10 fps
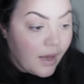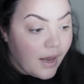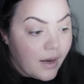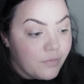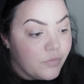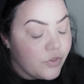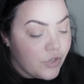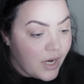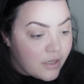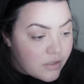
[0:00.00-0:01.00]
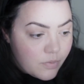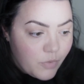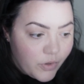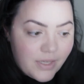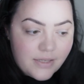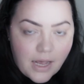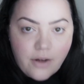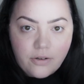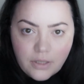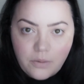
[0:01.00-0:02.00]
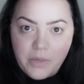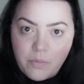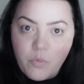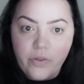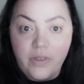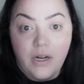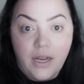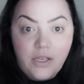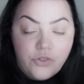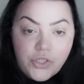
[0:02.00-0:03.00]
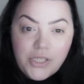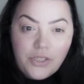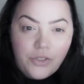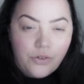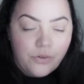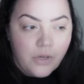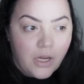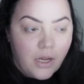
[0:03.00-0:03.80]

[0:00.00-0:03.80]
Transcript: I'm trying to smooth these out a little bit more than I usually do.